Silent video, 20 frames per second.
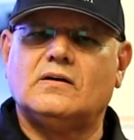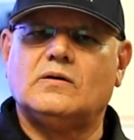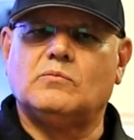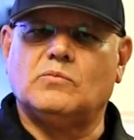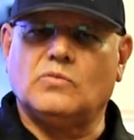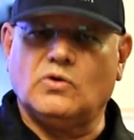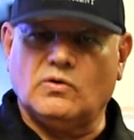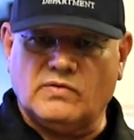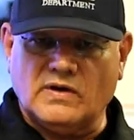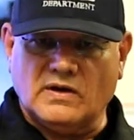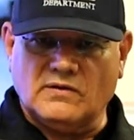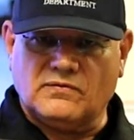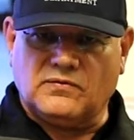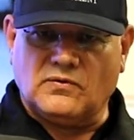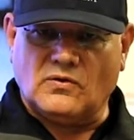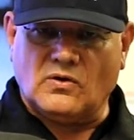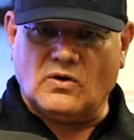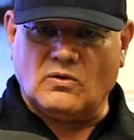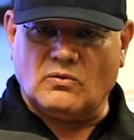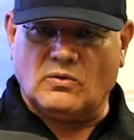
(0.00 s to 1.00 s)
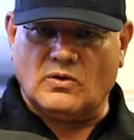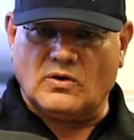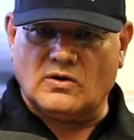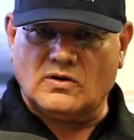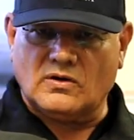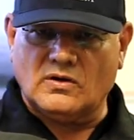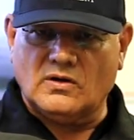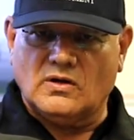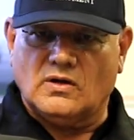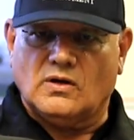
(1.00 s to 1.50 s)
Moving
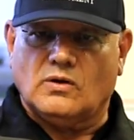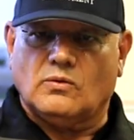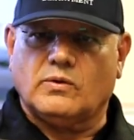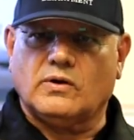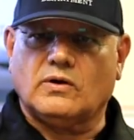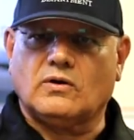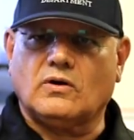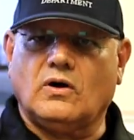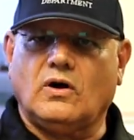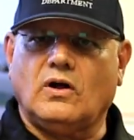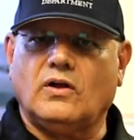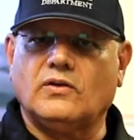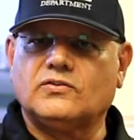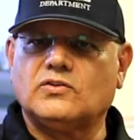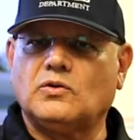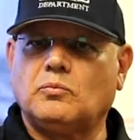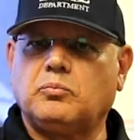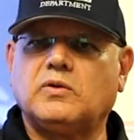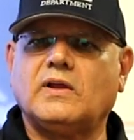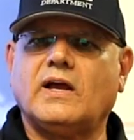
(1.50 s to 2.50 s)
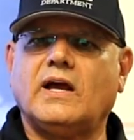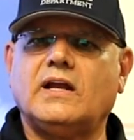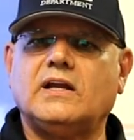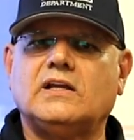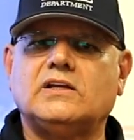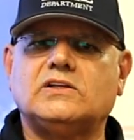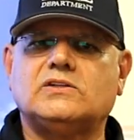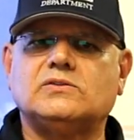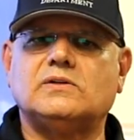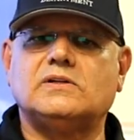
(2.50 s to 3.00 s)
forward, we are also
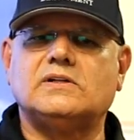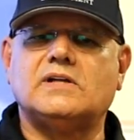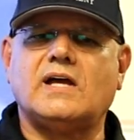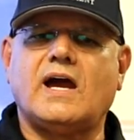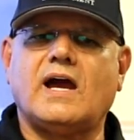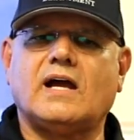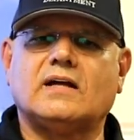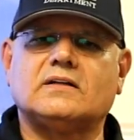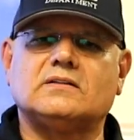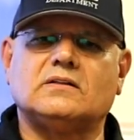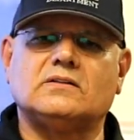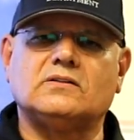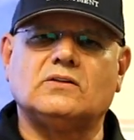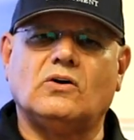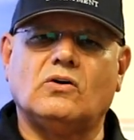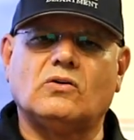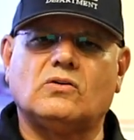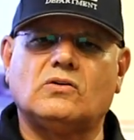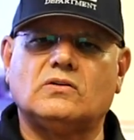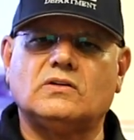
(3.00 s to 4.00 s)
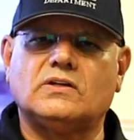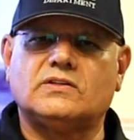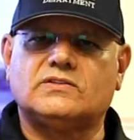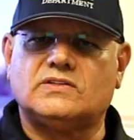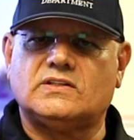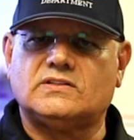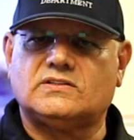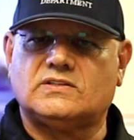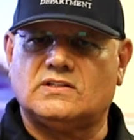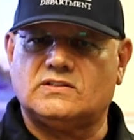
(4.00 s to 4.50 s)
planning to enact a local
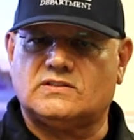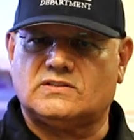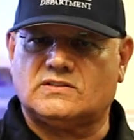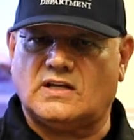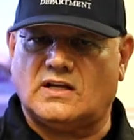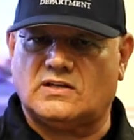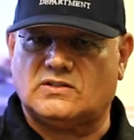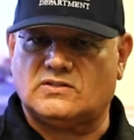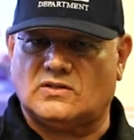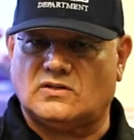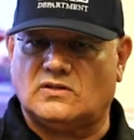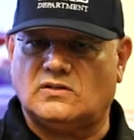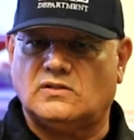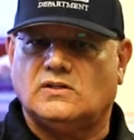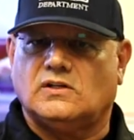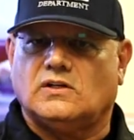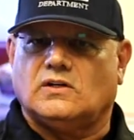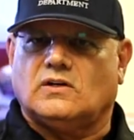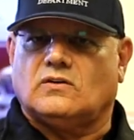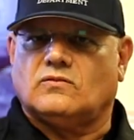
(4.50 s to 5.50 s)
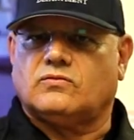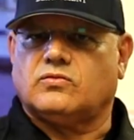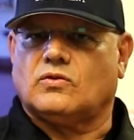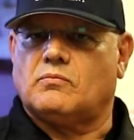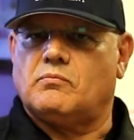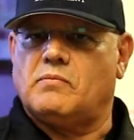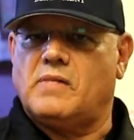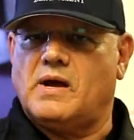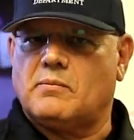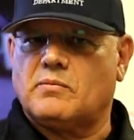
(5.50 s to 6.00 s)
assistance center
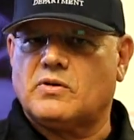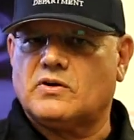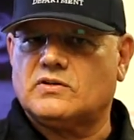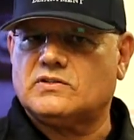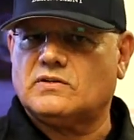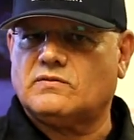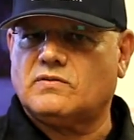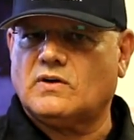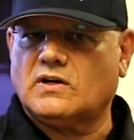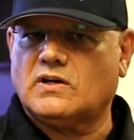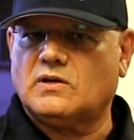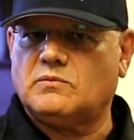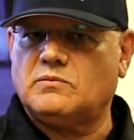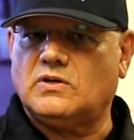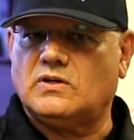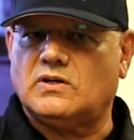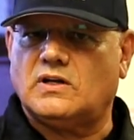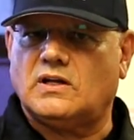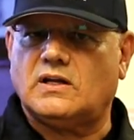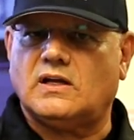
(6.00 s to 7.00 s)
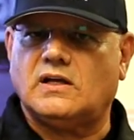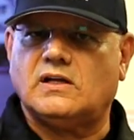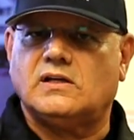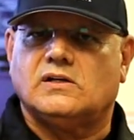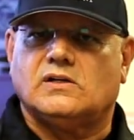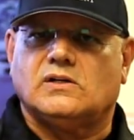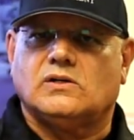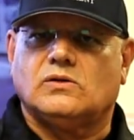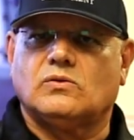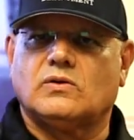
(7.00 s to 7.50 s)
for members of our
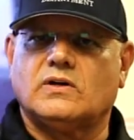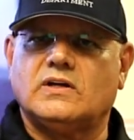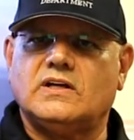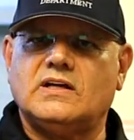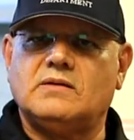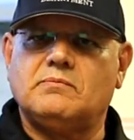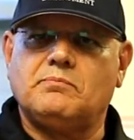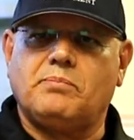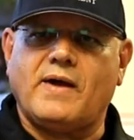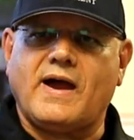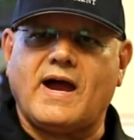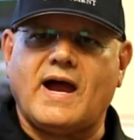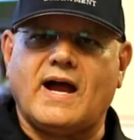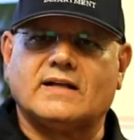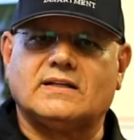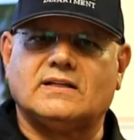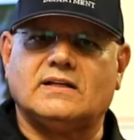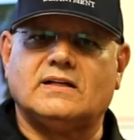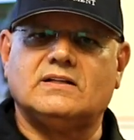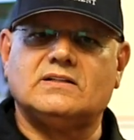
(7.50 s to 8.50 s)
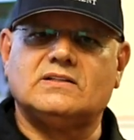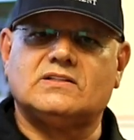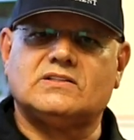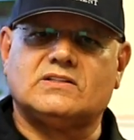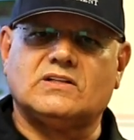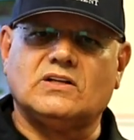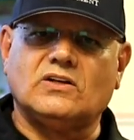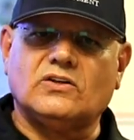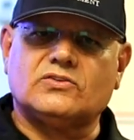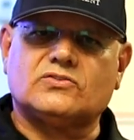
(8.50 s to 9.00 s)
community who are impacted and
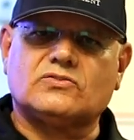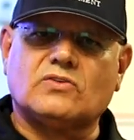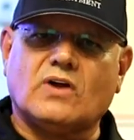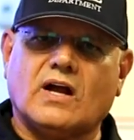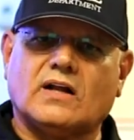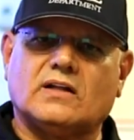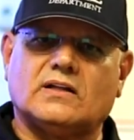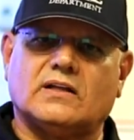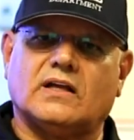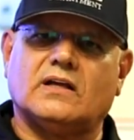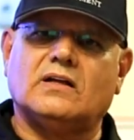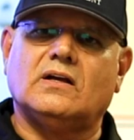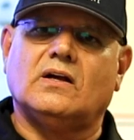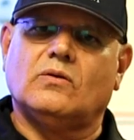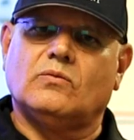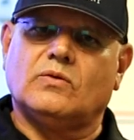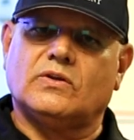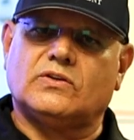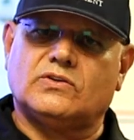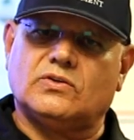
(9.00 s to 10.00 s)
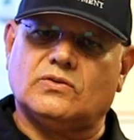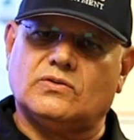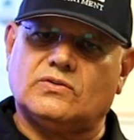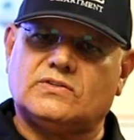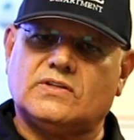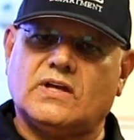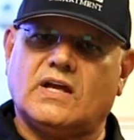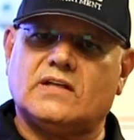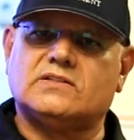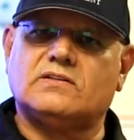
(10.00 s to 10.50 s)
still struggling with
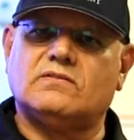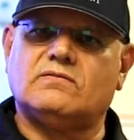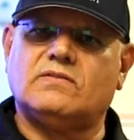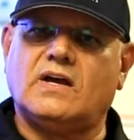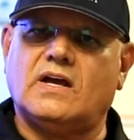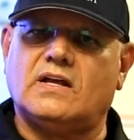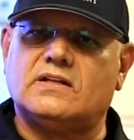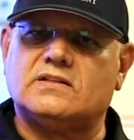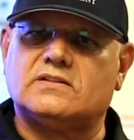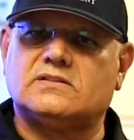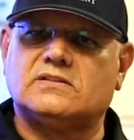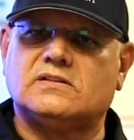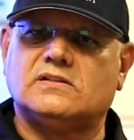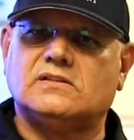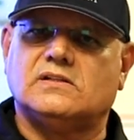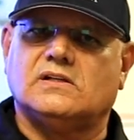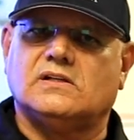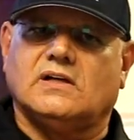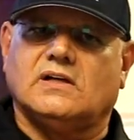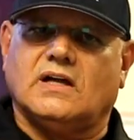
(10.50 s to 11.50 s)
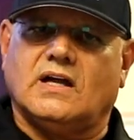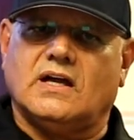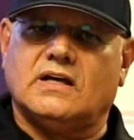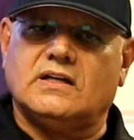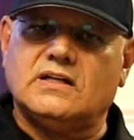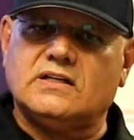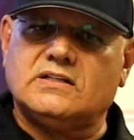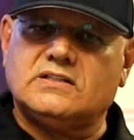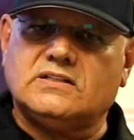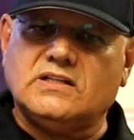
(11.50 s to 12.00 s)
Tuesday's events.
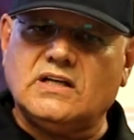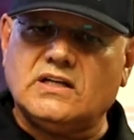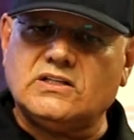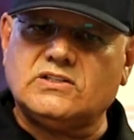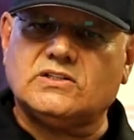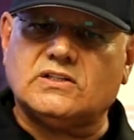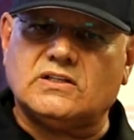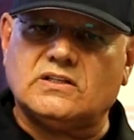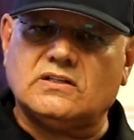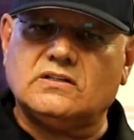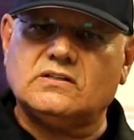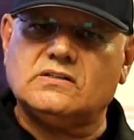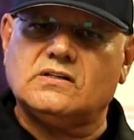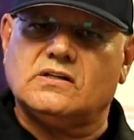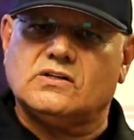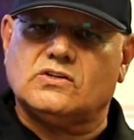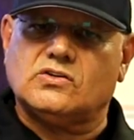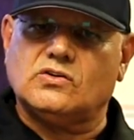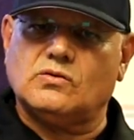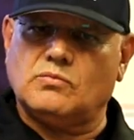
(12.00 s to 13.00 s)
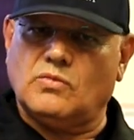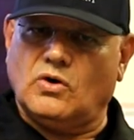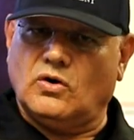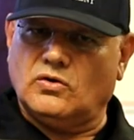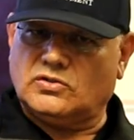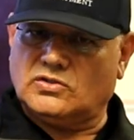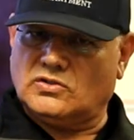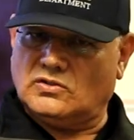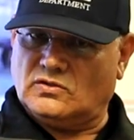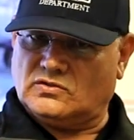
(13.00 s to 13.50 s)
In addition to
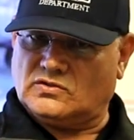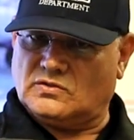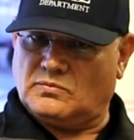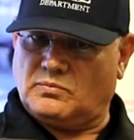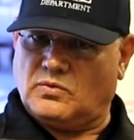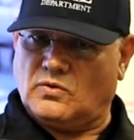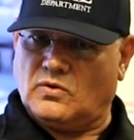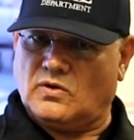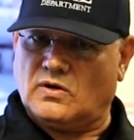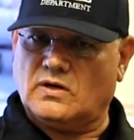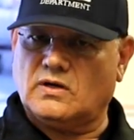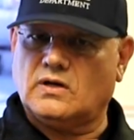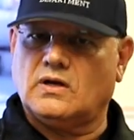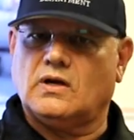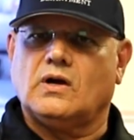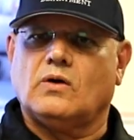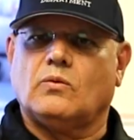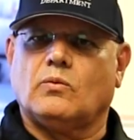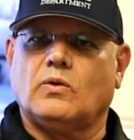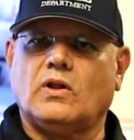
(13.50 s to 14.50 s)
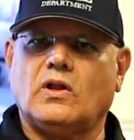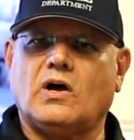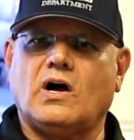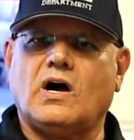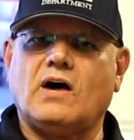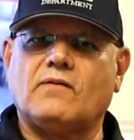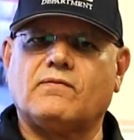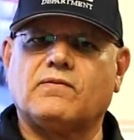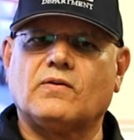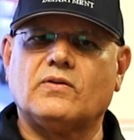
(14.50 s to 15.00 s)
emotional support, we'll
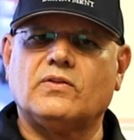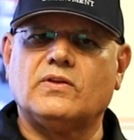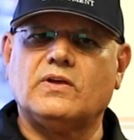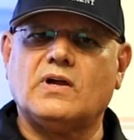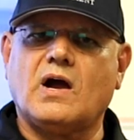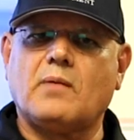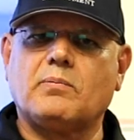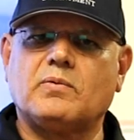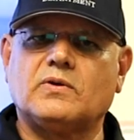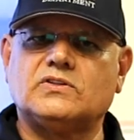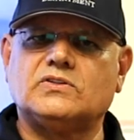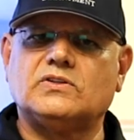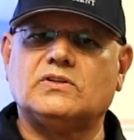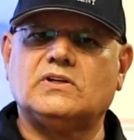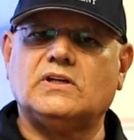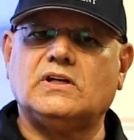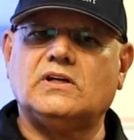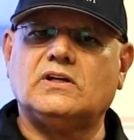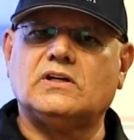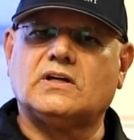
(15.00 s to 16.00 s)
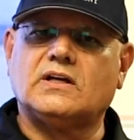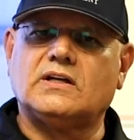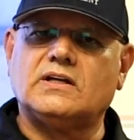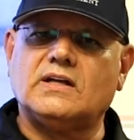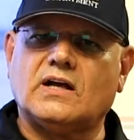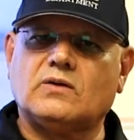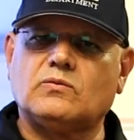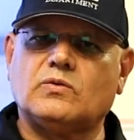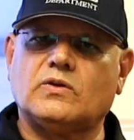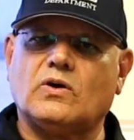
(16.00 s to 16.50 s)
offer the opportunity to
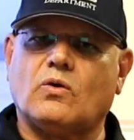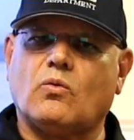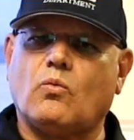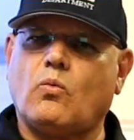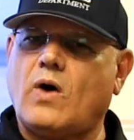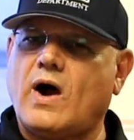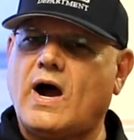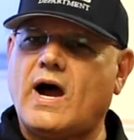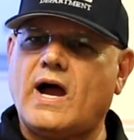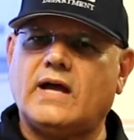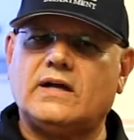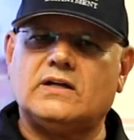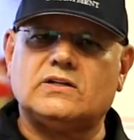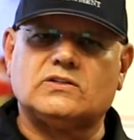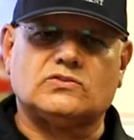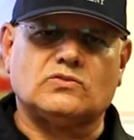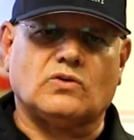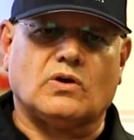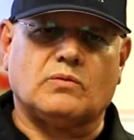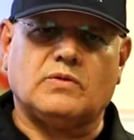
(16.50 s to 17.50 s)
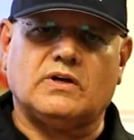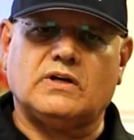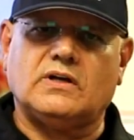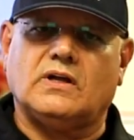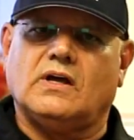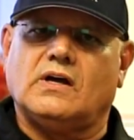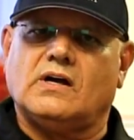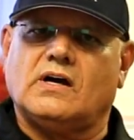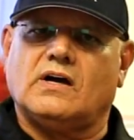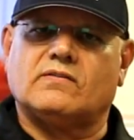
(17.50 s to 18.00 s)
connect with a wide assortment
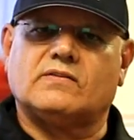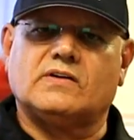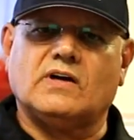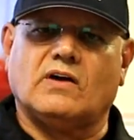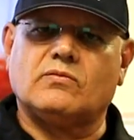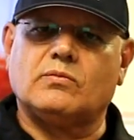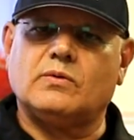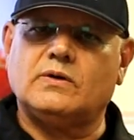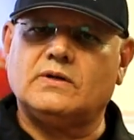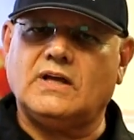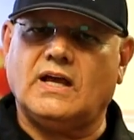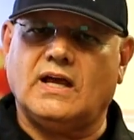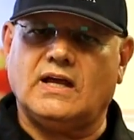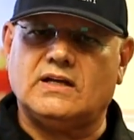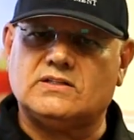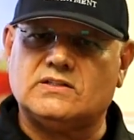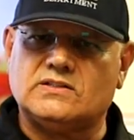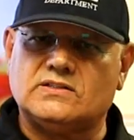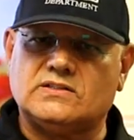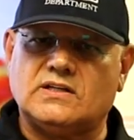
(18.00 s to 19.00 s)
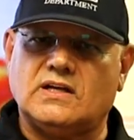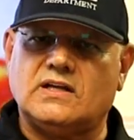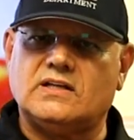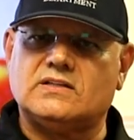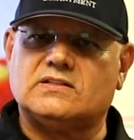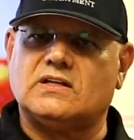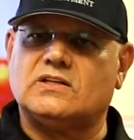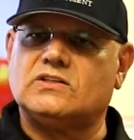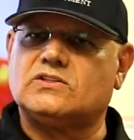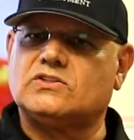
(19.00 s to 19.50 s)
of government
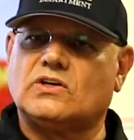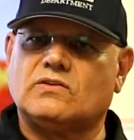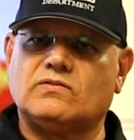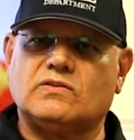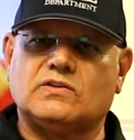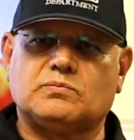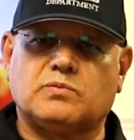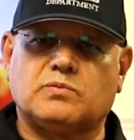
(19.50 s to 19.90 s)
agencies and service